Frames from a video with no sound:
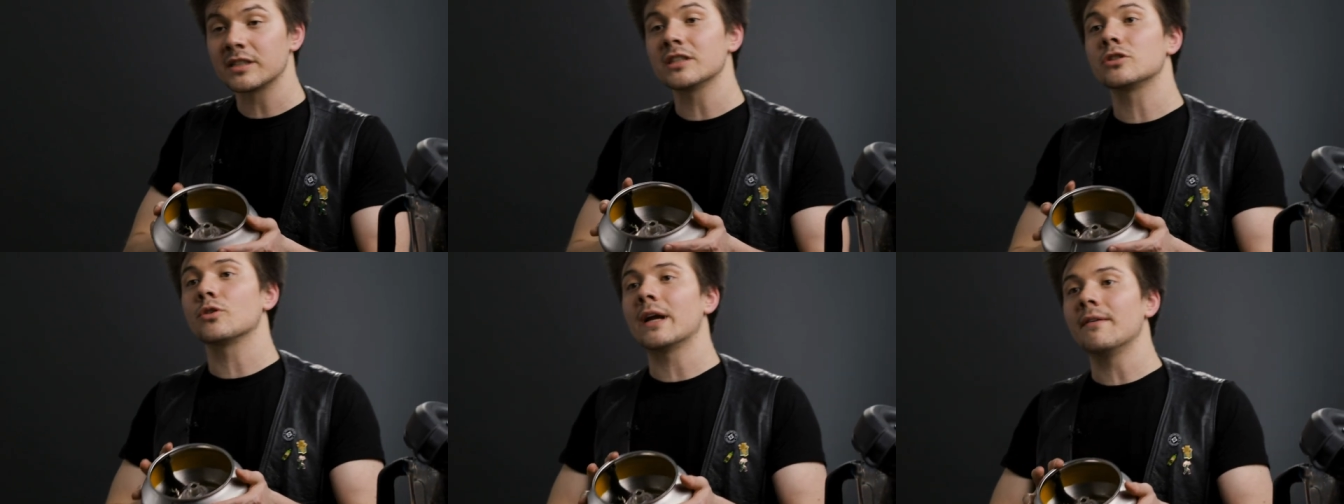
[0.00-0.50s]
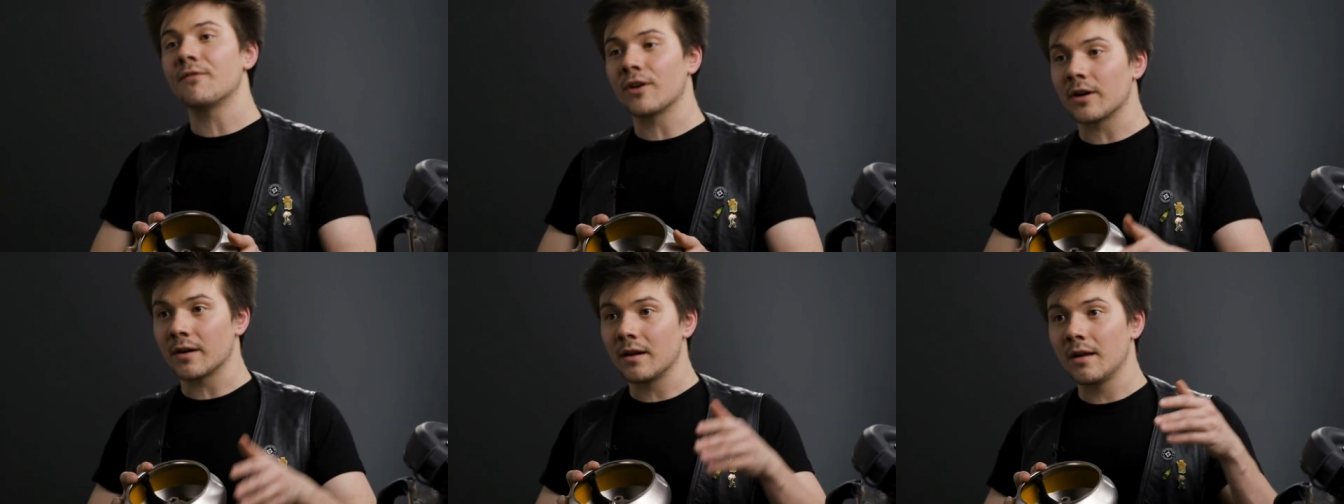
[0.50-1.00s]
This is great
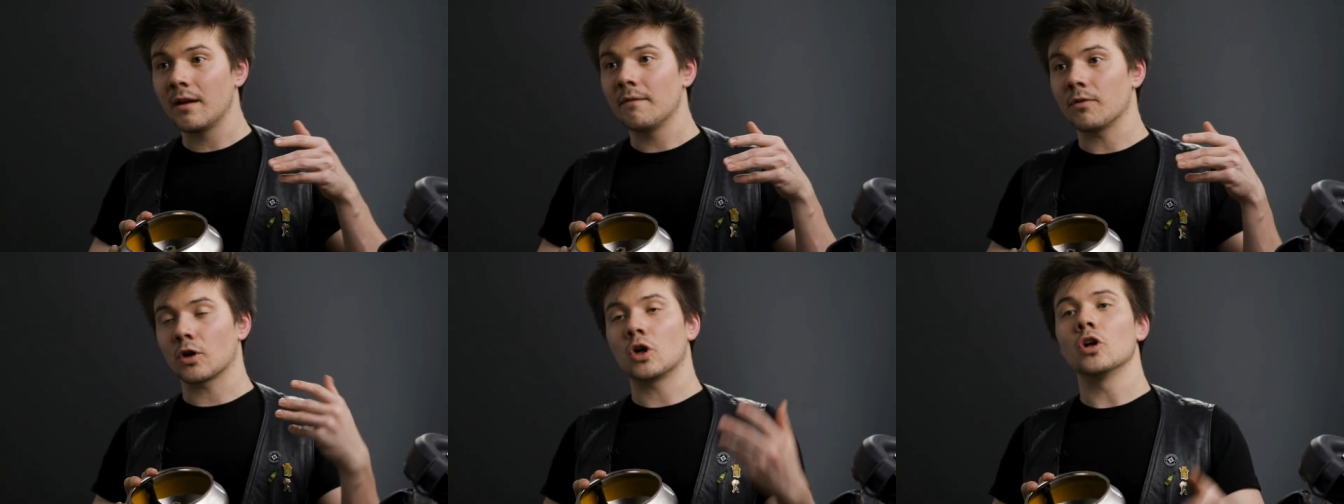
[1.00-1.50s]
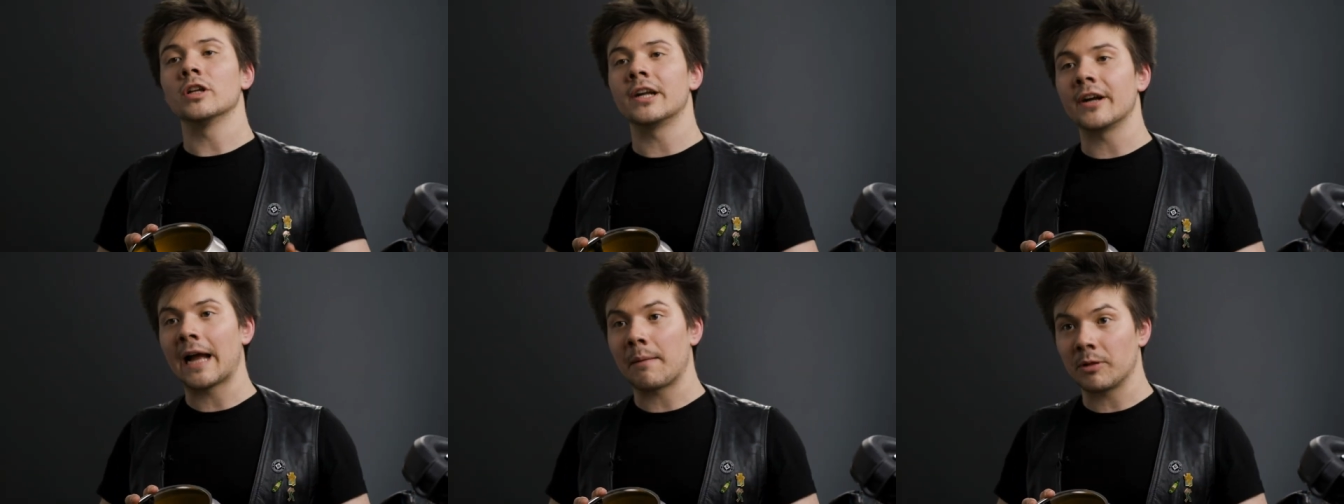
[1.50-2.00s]
for, for
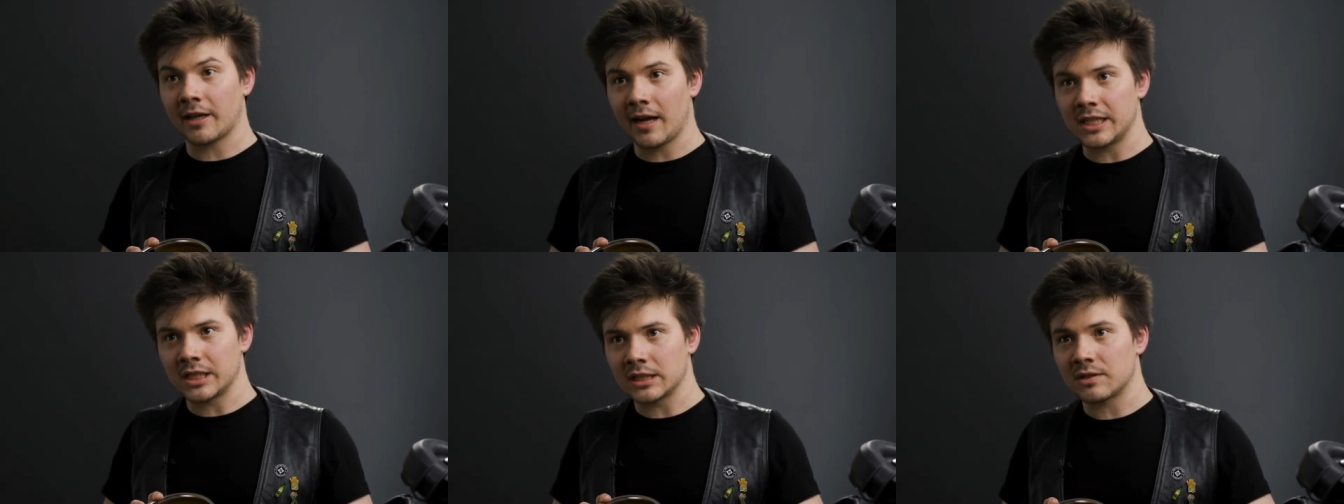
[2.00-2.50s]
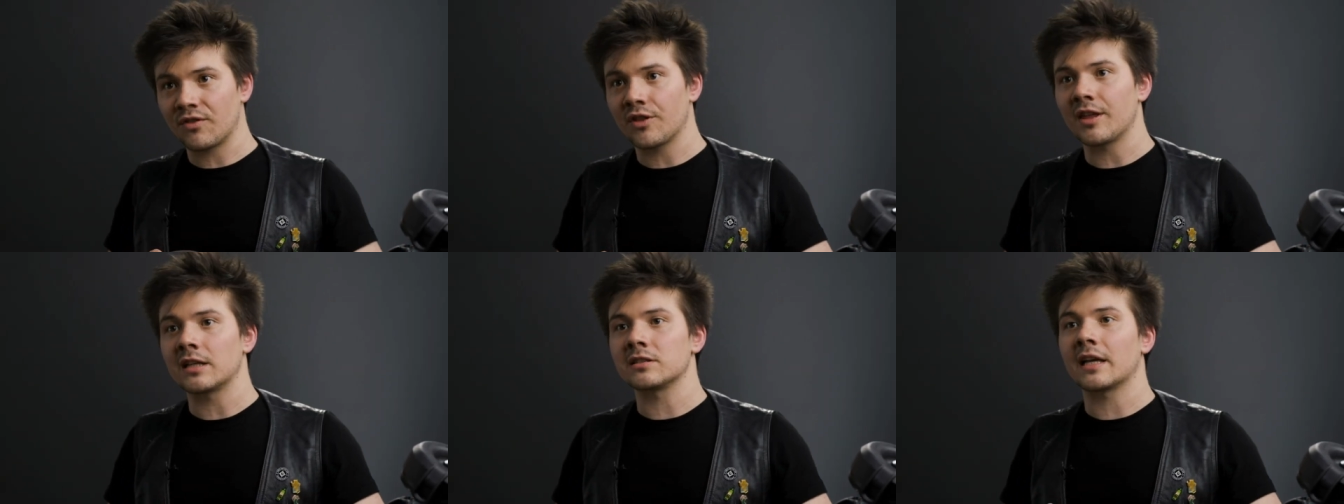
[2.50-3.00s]
culinary applications,
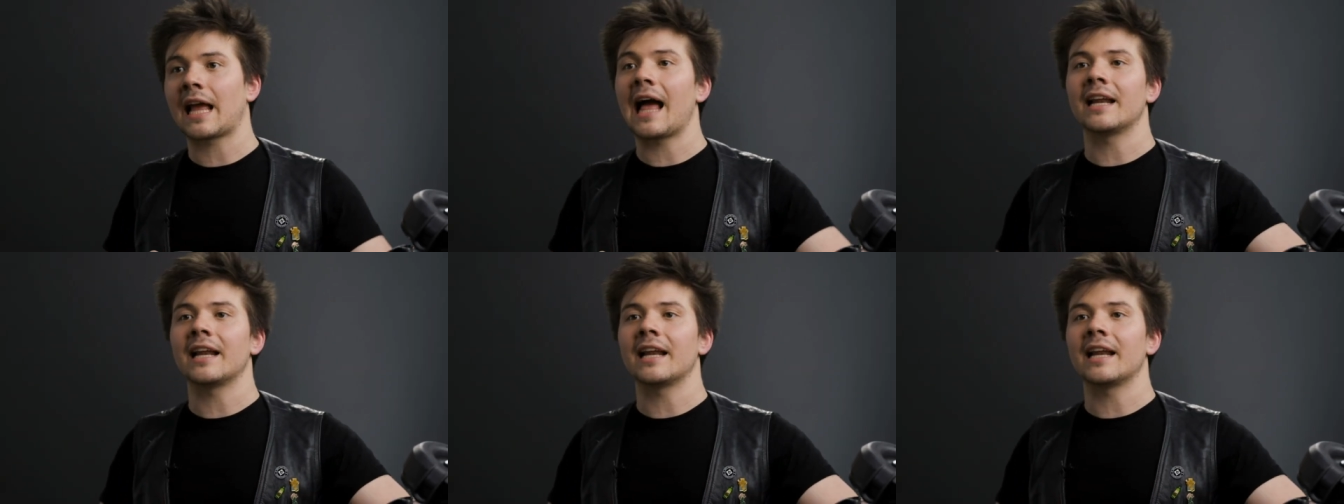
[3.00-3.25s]
for things like